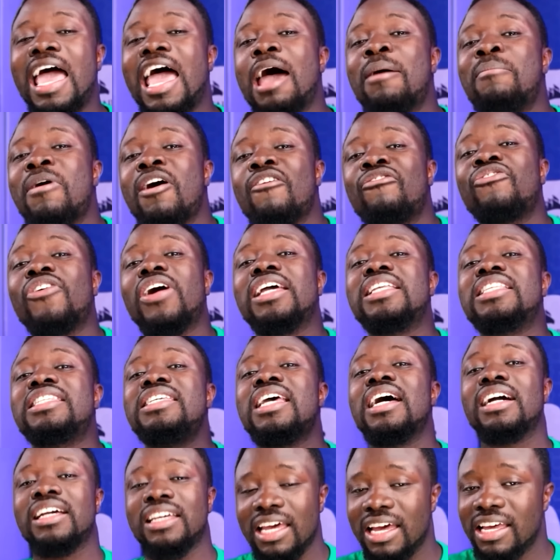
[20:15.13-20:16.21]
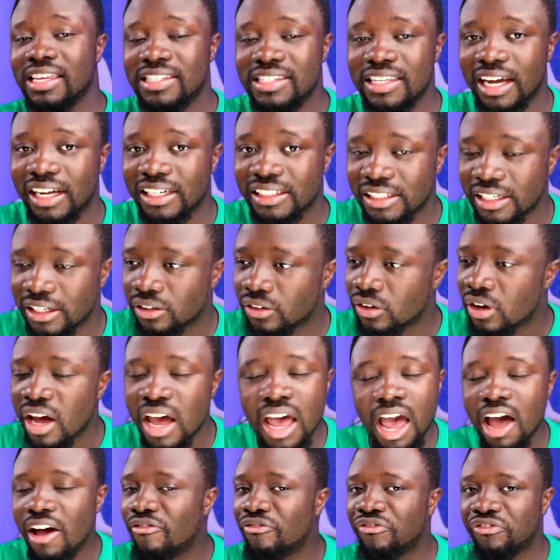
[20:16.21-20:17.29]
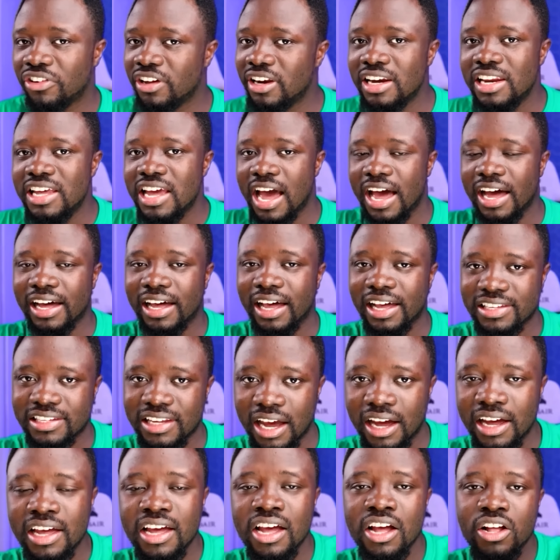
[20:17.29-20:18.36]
a be fight against the idea, no heavily ankasa.